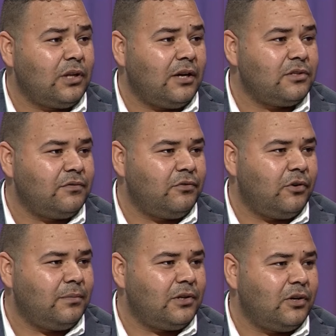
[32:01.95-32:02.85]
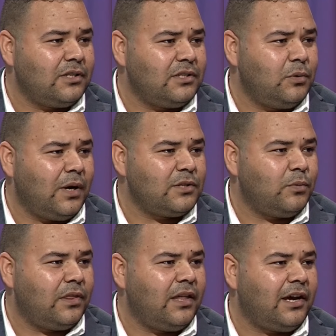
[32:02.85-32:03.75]
thousand four because he was
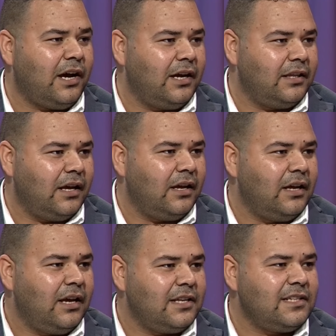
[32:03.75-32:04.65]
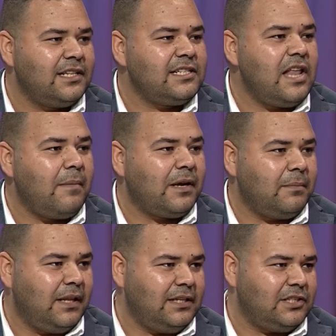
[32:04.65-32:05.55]
with the Qaeda as an Islamic
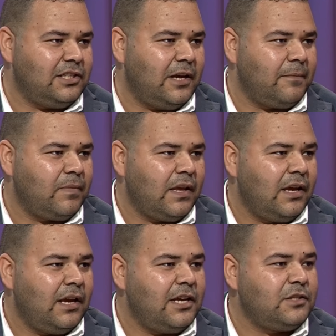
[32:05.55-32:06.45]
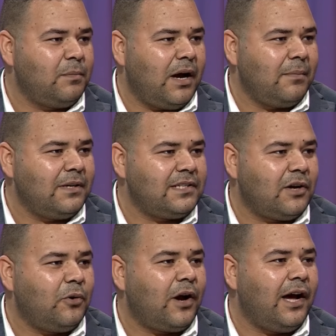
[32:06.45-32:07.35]
militia. His mom is a
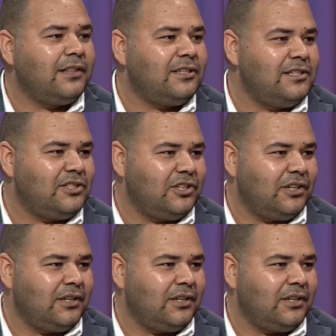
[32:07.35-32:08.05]
Quran teacher.